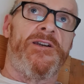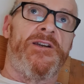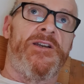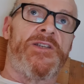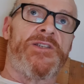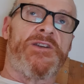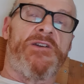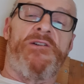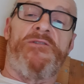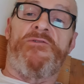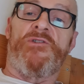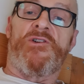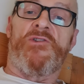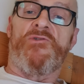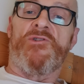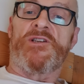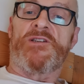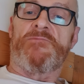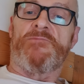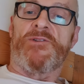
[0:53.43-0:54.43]
So every
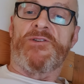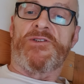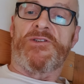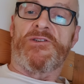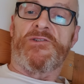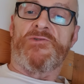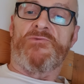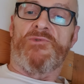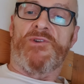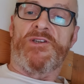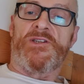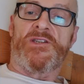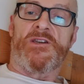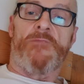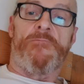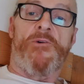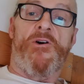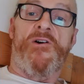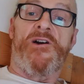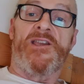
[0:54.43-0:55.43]
Christmas there's always
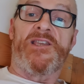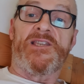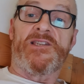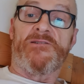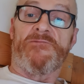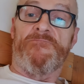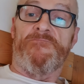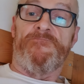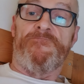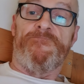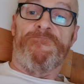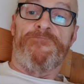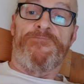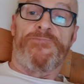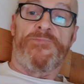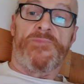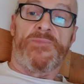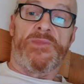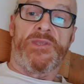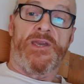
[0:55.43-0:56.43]
some item
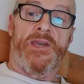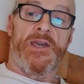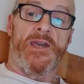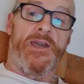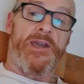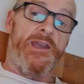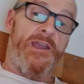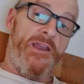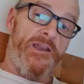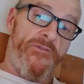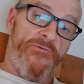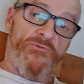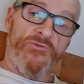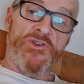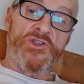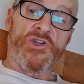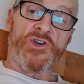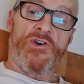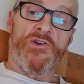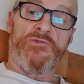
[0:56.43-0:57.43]
that every
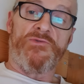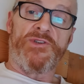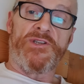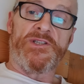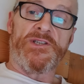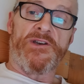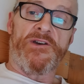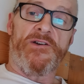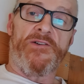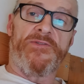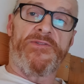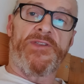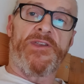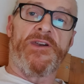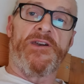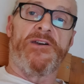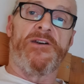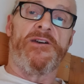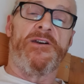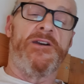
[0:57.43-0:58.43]
child is
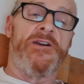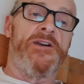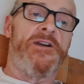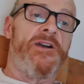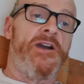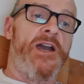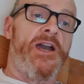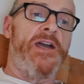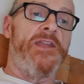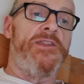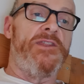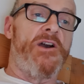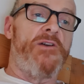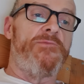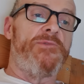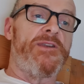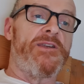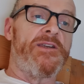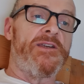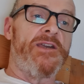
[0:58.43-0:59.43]
after and
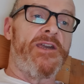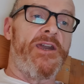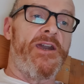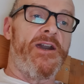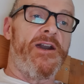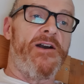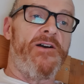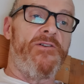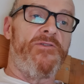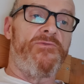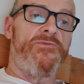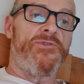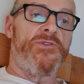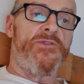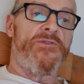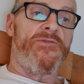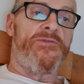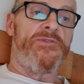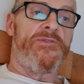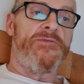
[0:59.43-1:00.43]
nobody can get hold
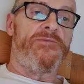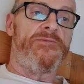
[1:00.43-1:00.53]
of.